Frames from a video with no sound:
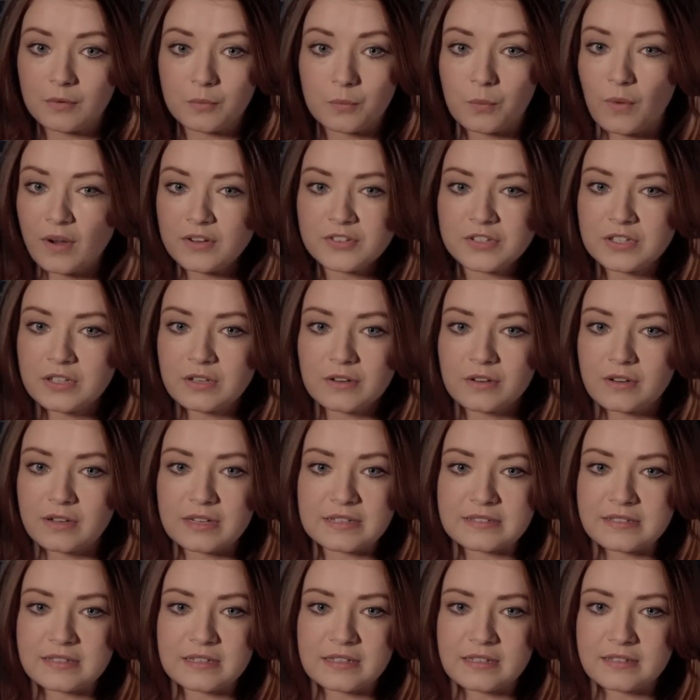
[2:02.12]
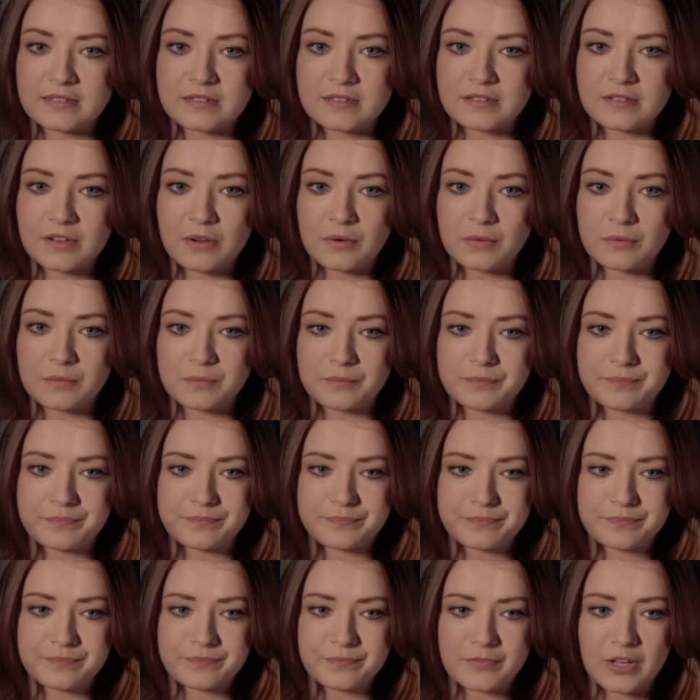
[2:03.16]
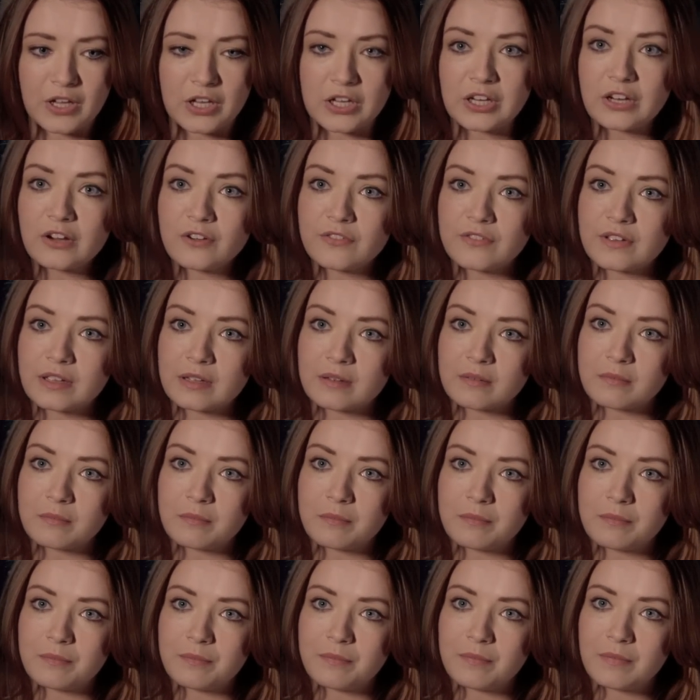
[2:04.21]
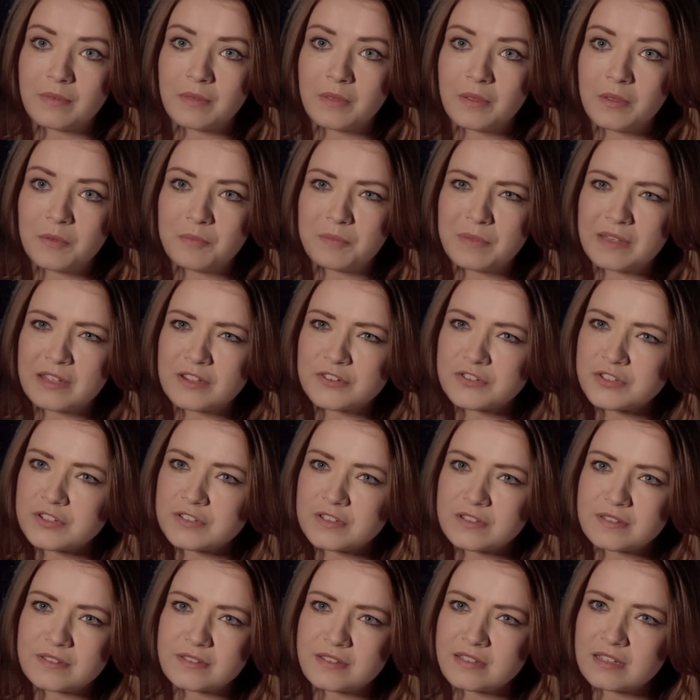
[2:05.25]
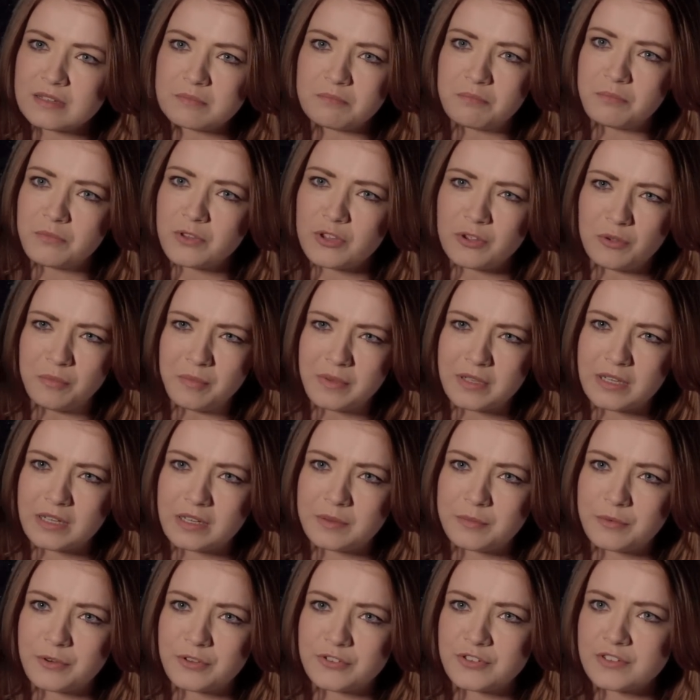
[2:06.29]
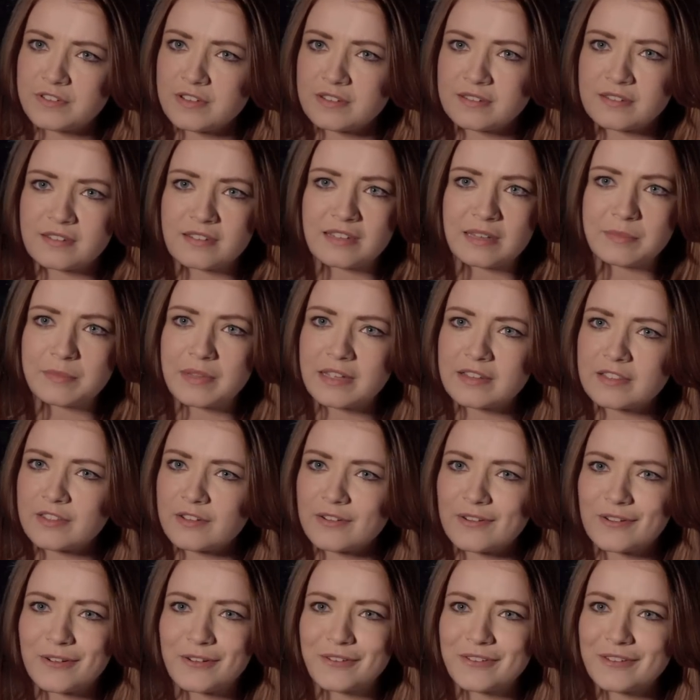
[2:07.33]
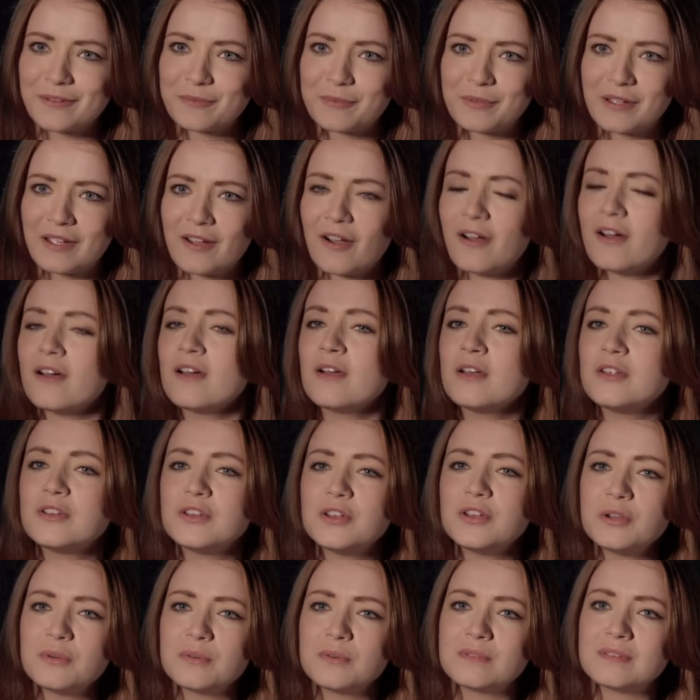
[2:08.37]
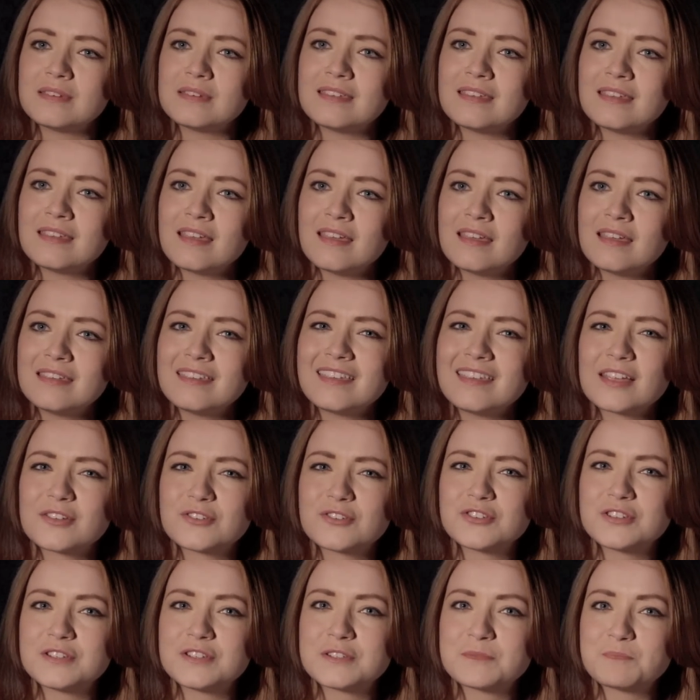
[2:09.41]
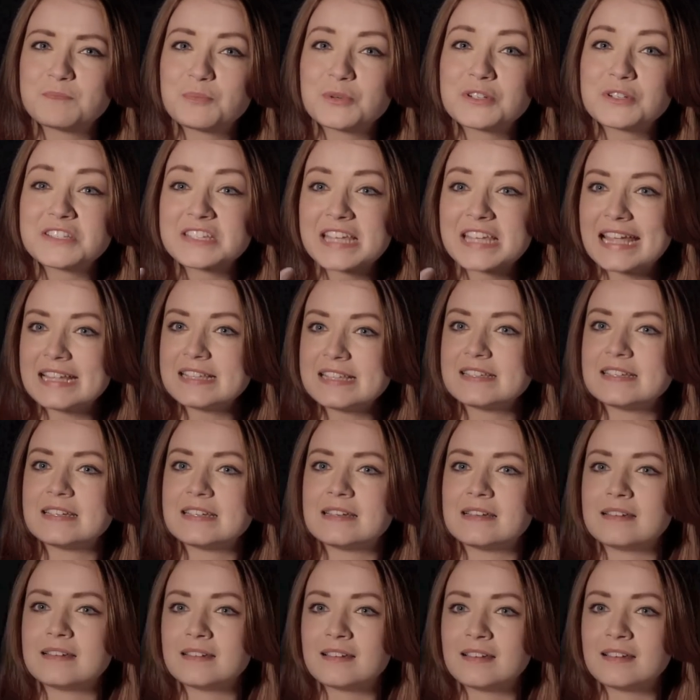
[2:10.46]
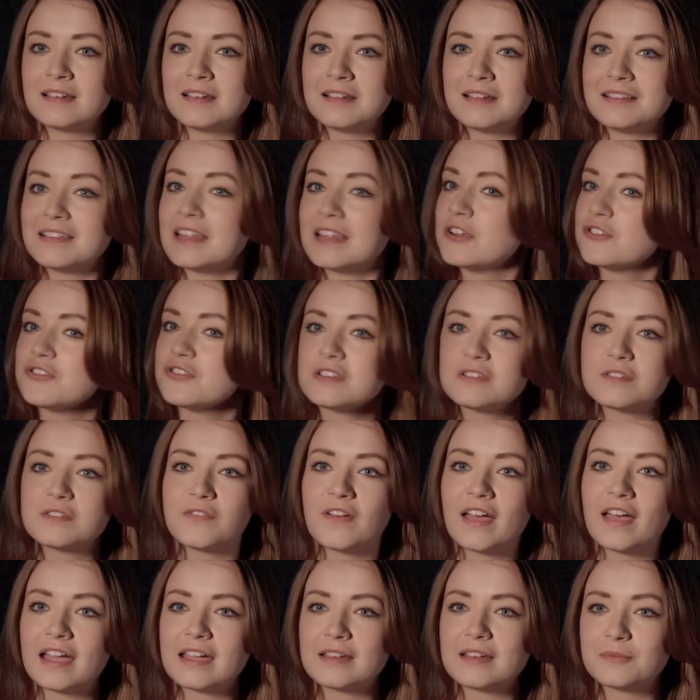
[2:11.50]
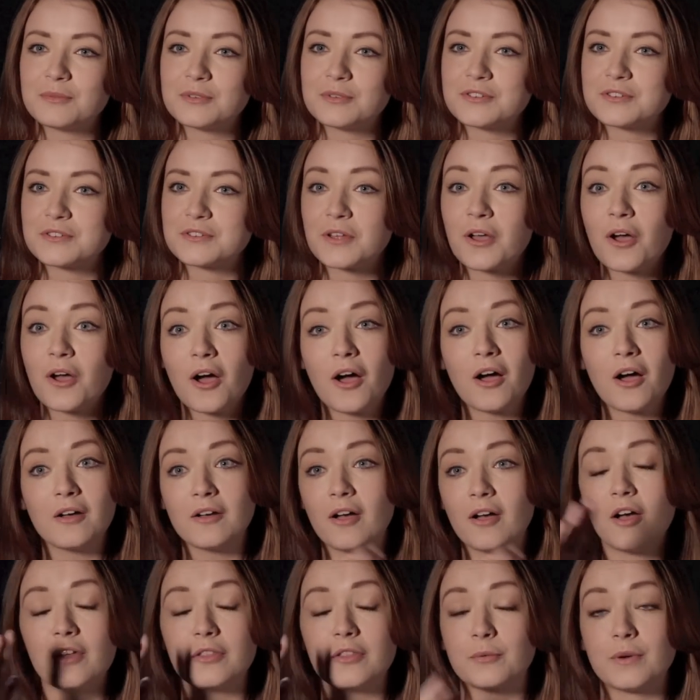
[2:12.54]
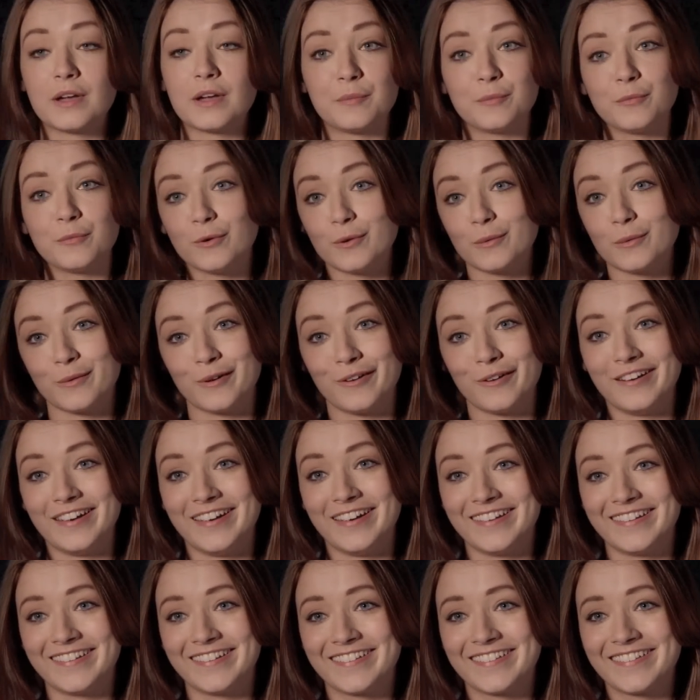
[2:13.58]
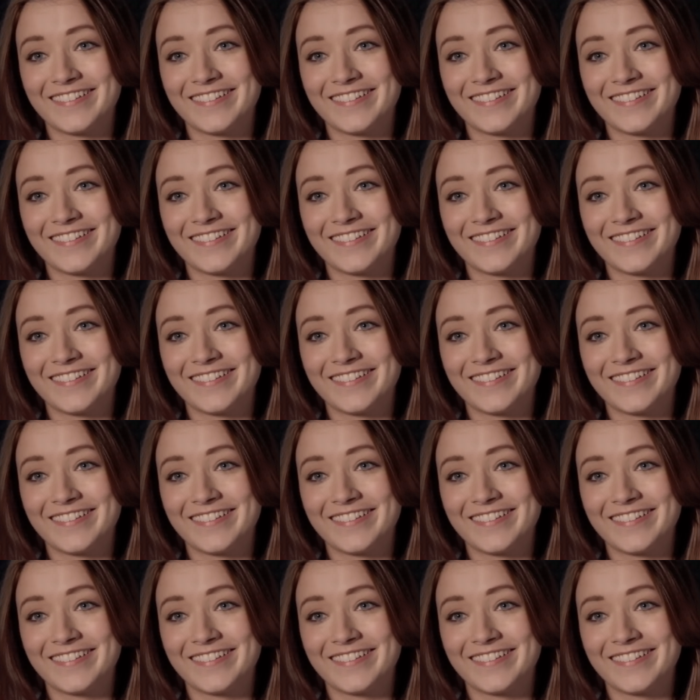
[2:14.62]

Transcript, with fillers: watching her is is so unnerving because she doesn't seem human anymore. She doesn't seem like the girl that we knew, yet she's pretending like she's fine, which is all the while more worrying.